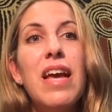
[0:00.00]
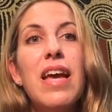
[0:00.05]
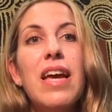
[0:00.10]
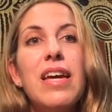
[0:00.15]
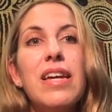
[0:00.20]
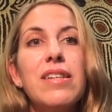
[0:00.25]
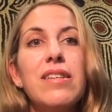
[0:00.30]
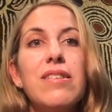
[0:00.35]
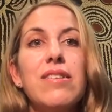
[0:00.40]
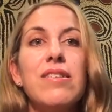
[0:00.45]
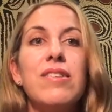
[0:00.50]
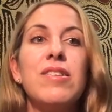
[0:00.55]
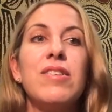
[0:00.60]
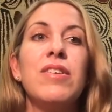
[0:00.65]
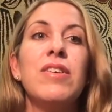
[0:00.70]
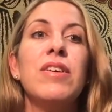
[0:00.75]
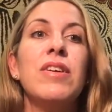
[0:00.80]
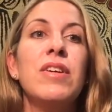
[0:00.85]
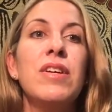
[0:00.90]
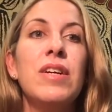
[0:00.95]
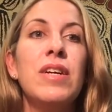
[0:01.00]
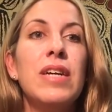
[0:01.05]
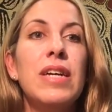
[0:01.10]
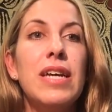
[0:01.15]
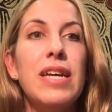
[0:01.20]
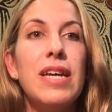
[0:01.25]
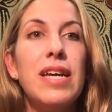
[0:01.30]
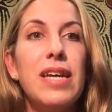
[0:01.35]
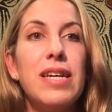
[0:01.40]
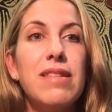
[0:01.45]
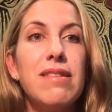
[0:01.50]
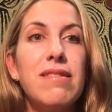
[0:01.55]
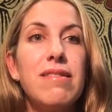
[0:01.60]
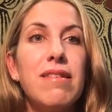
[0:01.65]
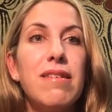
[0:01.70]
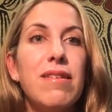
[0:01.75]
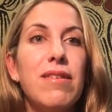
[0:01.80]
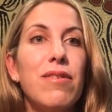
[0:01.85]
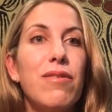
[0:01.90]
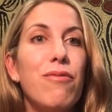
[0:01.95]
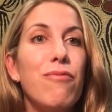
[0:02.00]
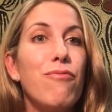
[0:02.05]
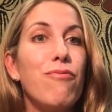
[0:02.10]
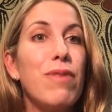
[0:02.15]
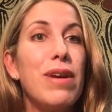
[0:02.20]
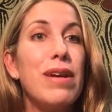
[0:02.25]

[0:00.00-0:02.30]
And there